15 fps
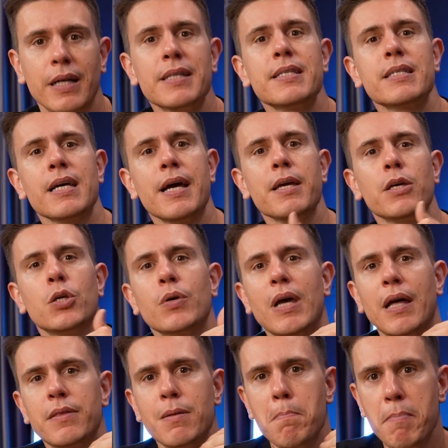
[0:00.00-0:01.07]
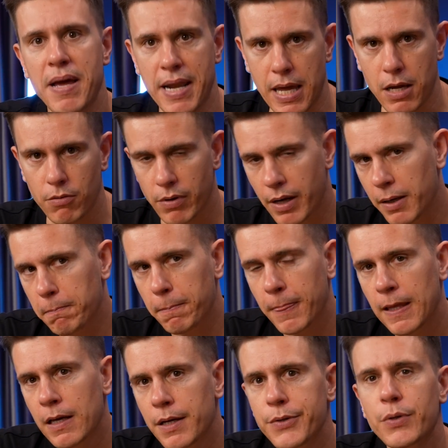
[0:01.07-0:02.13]
Let's say you get the mini, right?
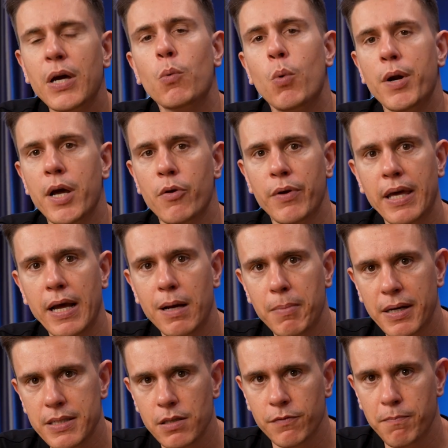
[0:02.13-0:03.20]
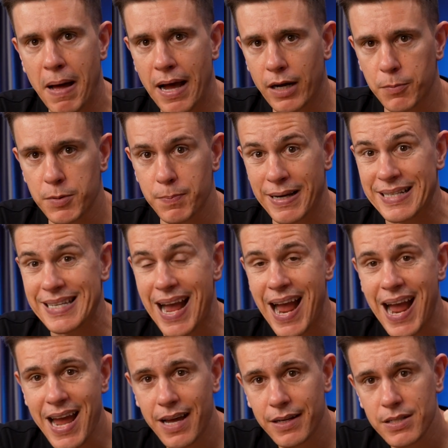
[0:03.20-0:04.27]
You get 100 gigabytes of backup space
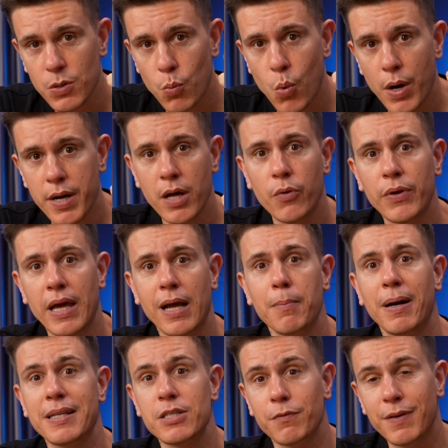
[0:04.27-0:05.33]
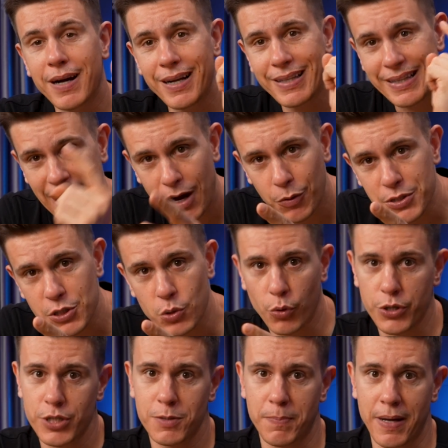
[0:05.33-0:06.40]
and 100 gigabytes of cloud
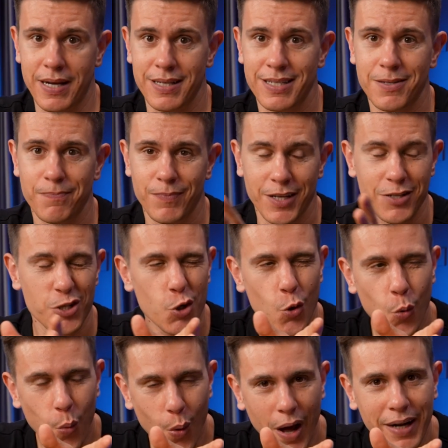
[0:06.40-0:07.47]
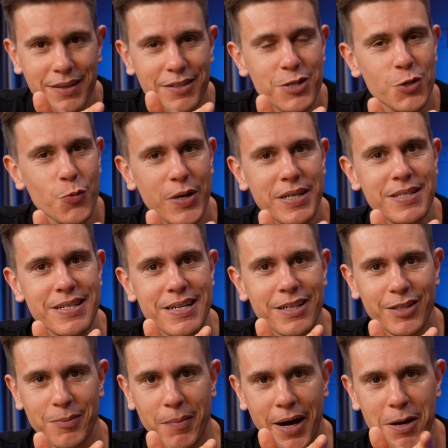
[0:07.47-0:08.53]
storage space. It's quite the sweet
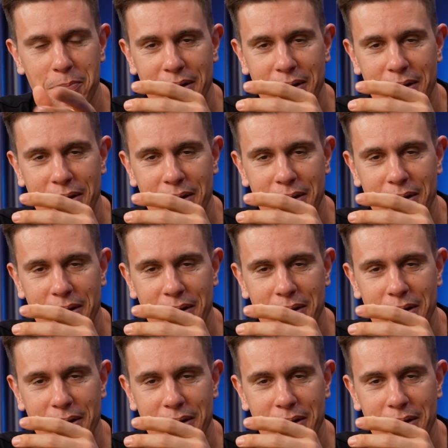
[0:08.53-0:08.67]
deal in my